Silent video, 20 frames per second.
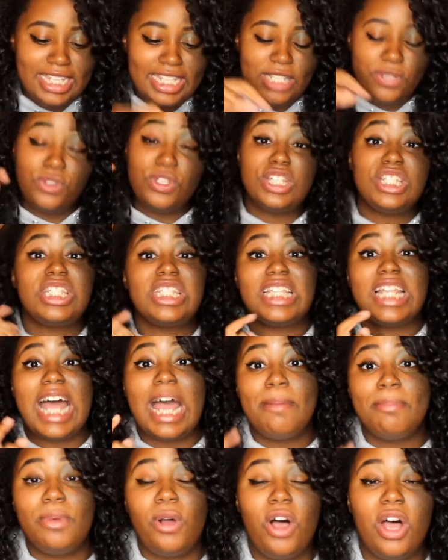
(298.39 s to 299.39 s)
This was a
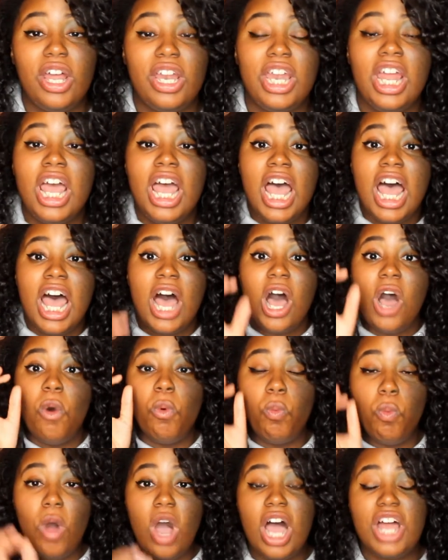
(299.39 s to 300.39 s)
slap-on
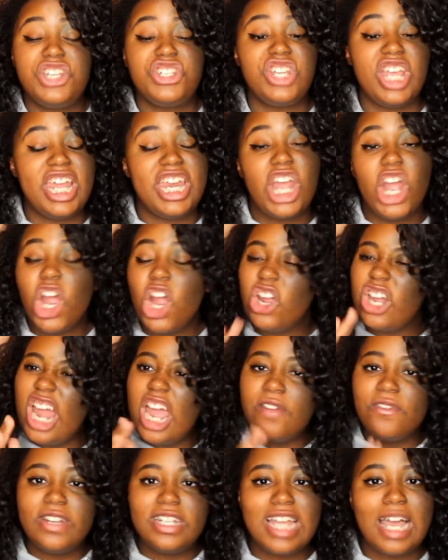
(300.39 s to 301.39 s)
watch and it hurt
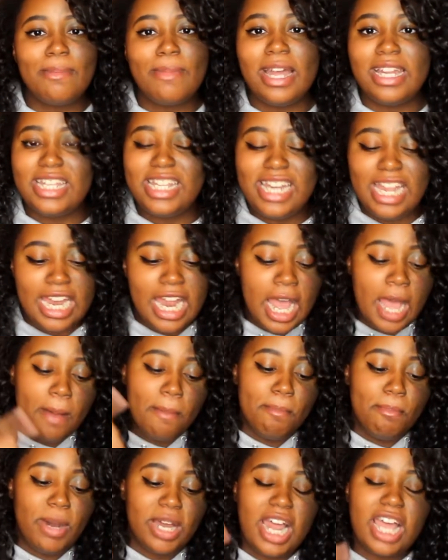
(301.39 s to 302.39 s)
every time I did it,
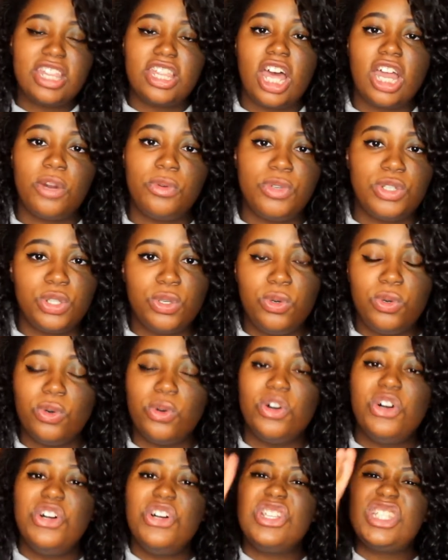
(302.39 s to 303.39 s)
but I thought it was
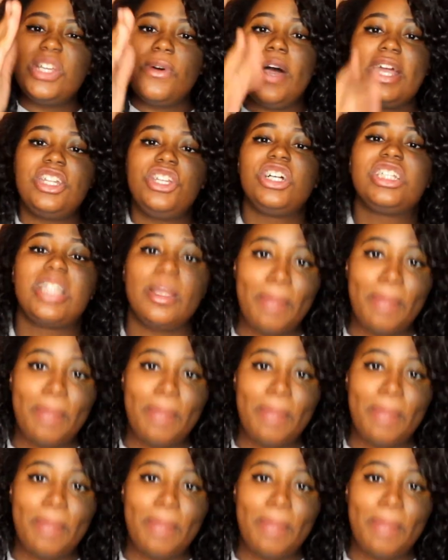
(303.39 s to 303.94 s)
cool. So I took the